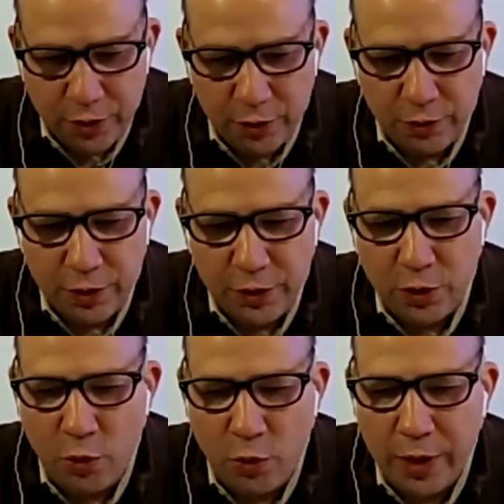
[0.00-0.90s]
You're
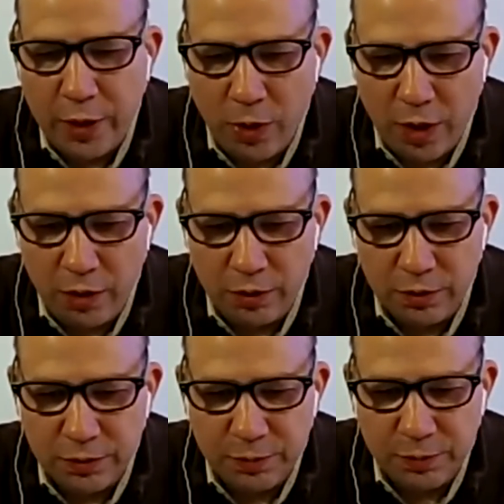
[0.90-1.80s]
quite well
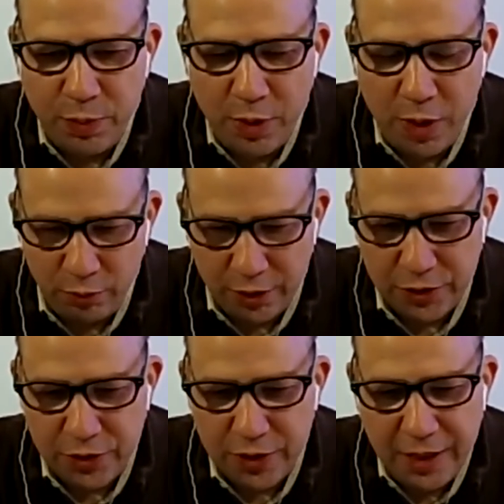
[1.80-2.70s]

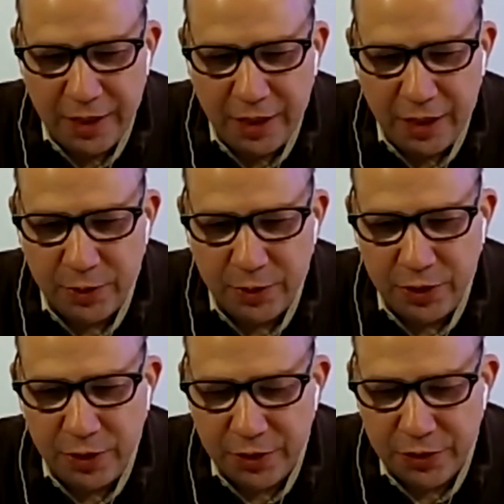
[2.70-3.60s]
published. Can you
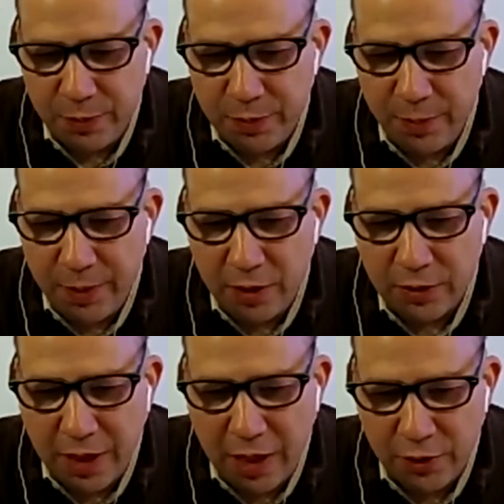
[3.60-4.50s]
tell us a bit about
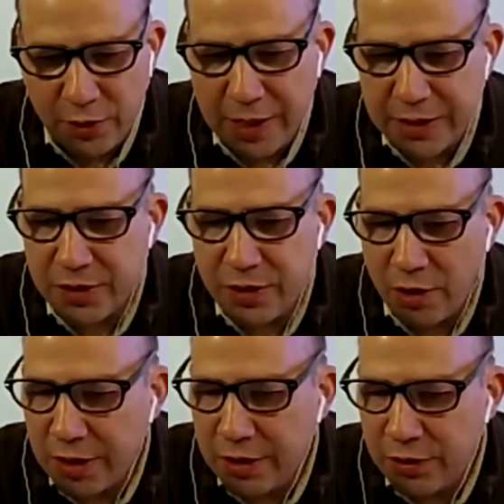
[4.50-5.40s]
how you got
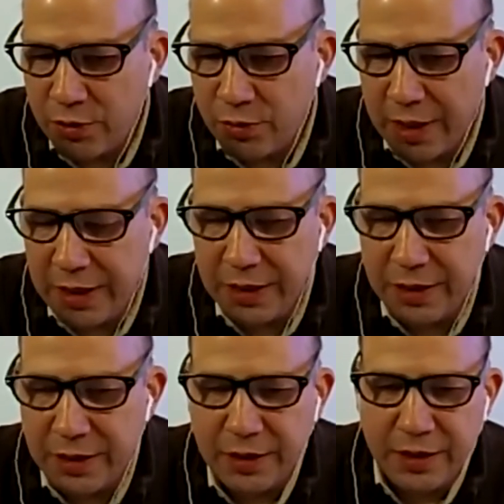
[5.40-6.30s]
started into writing
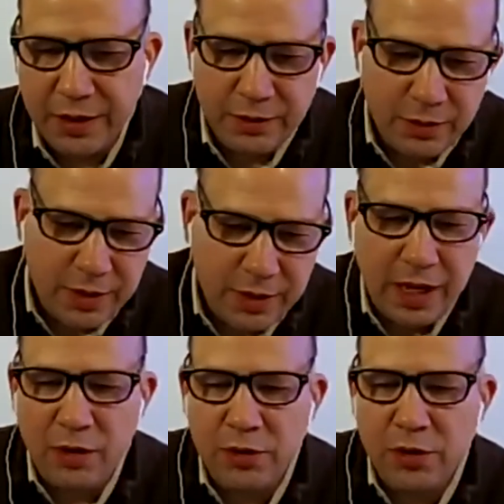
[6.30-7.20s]
and
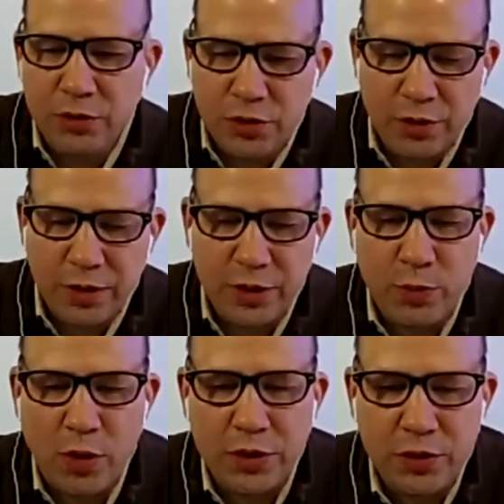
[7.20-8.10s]
how your journey has
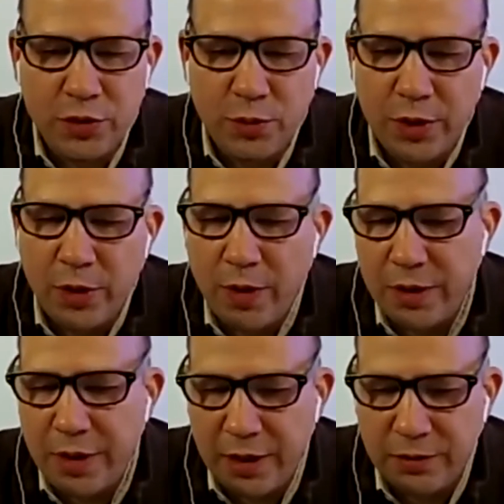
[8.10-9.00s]
brought you to where you are
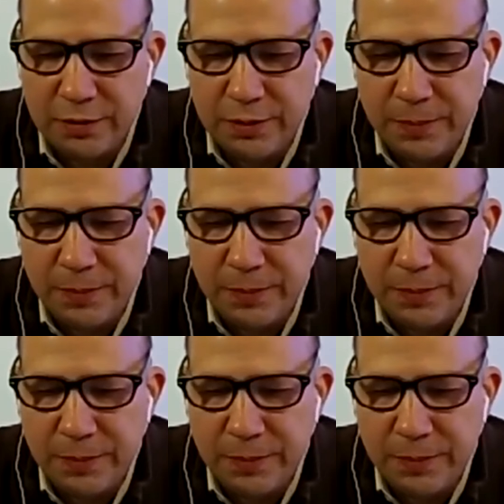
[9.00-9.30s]
now?